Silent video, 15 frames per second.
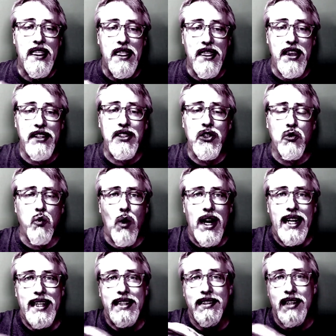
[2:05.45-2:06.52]
This is
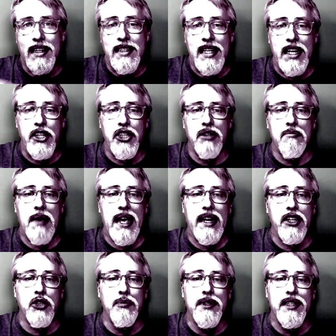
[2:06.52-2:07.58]
why citation
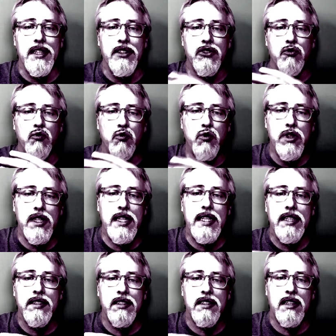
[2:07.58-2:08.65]
management is really a
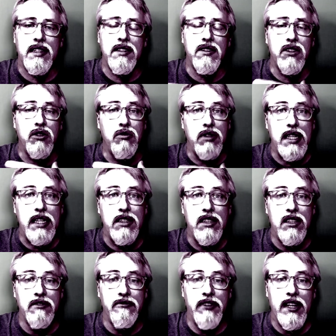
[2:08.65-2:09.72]
skill you need to
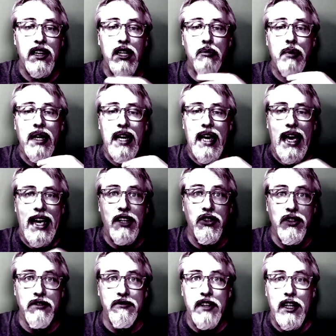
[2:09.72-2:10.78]
develop and to
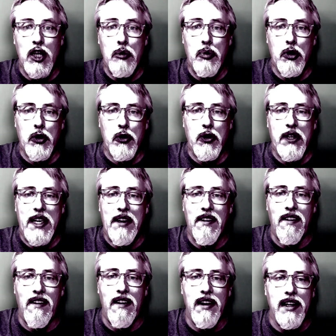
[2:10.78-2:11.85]
develop early
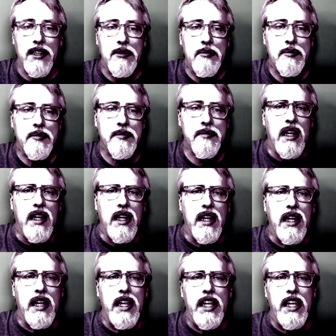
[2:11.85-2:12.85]
on.